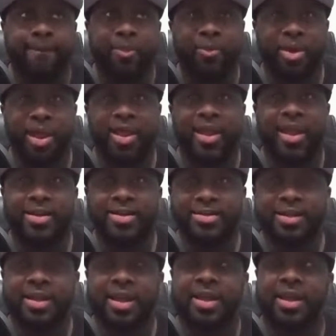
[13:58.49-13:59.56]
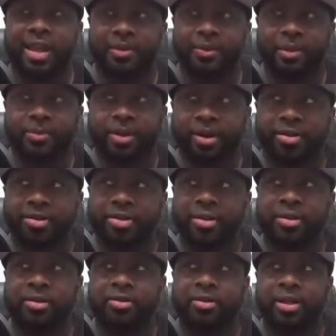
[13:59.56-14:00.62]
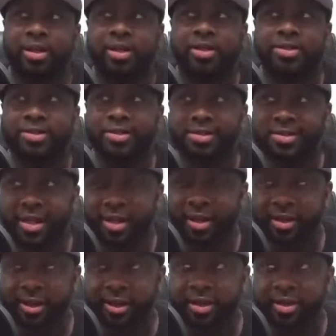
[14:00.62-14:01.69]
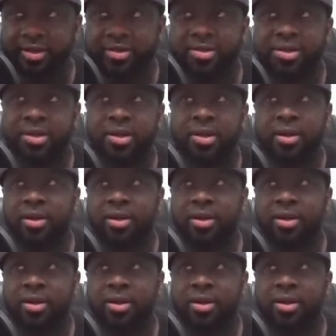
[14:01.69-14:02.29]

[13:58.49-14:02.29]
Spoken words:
when I got to see that game in person against the Steelers,